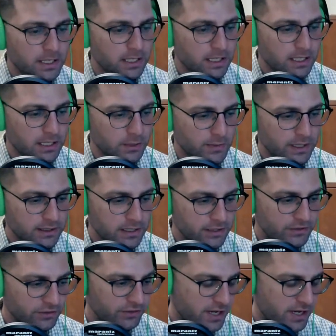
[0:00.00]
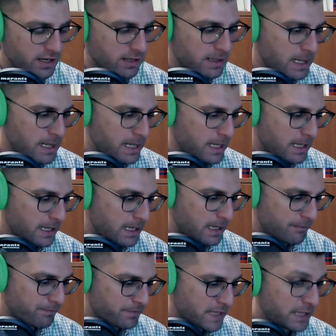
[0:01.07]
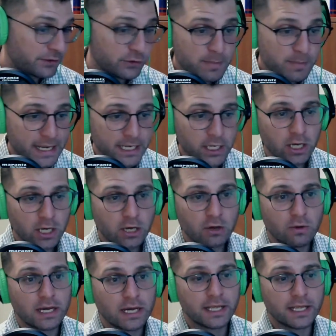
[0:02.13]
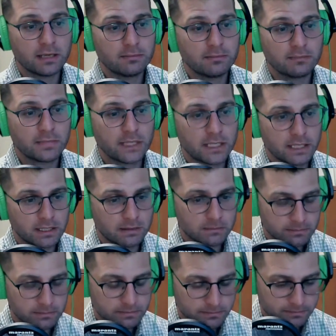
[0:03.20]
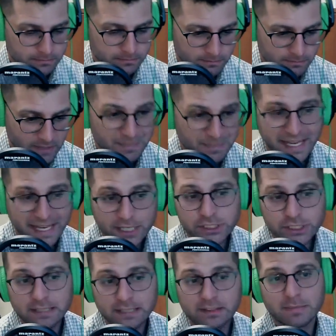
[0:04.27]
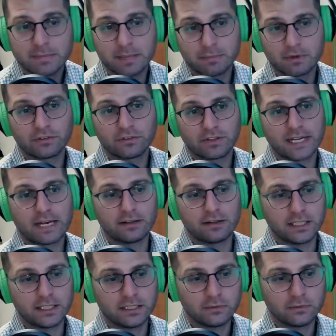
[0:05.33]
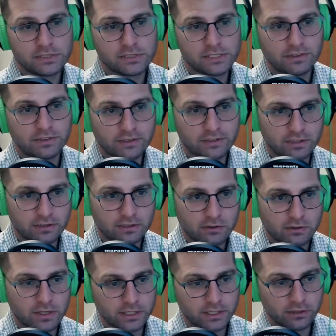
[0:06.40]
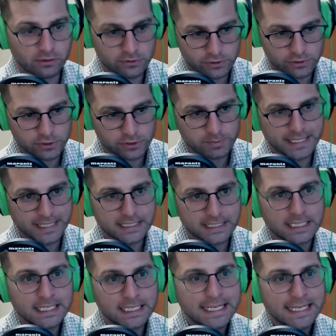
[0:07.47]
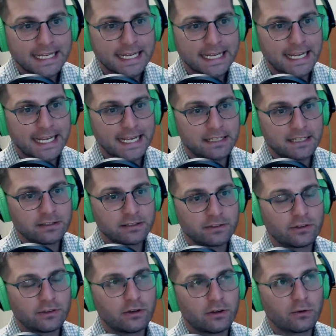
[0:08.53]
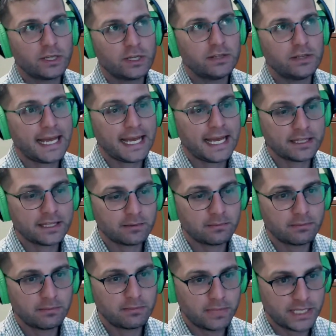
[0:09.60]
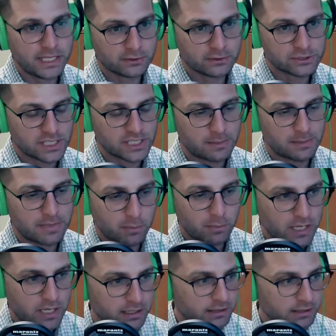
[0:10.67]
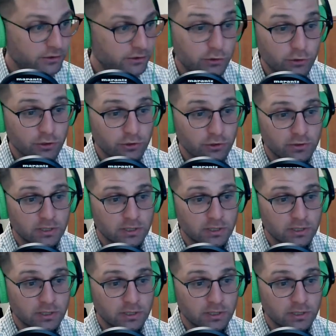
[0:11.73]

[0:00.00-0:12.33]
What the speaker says: great lessons there. As you may know, I'm aging into my personality, which is as a cranky old Jewish man. And so when you had the bagel shop, I brought 2